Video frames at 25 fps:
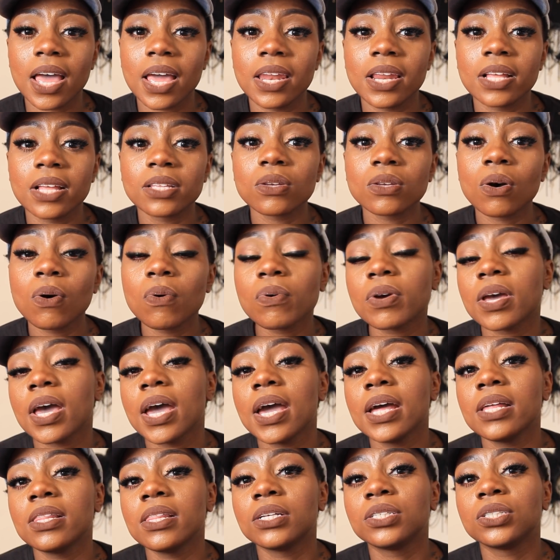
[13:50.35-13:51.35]
and it's
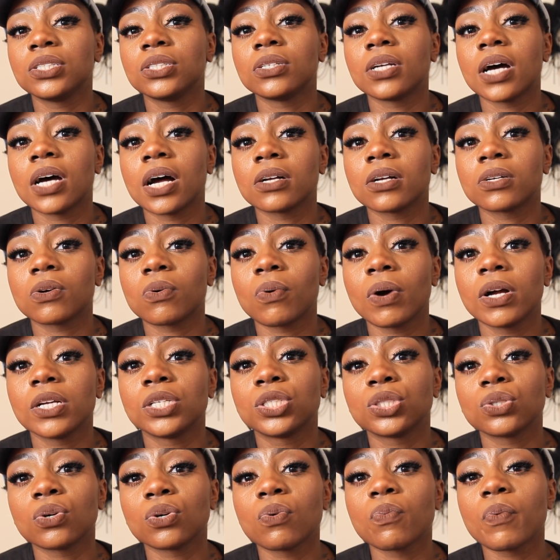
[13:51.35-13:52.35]
okay that you're not quite
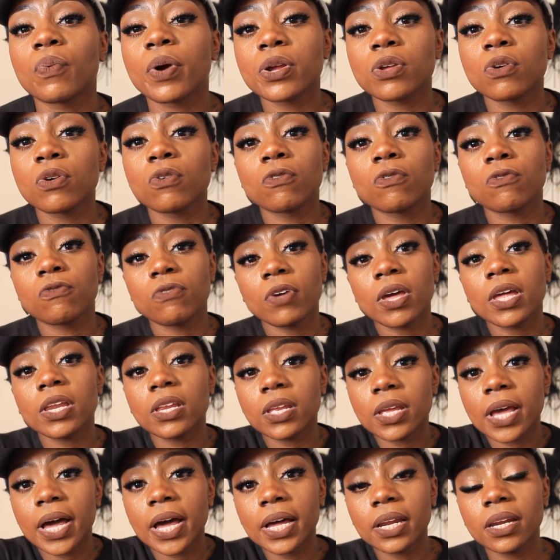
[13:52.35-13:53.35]
sure where you
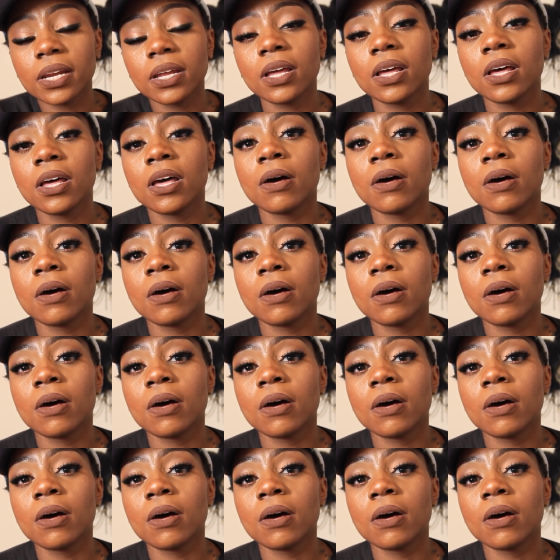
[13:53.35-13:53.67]
fit yet,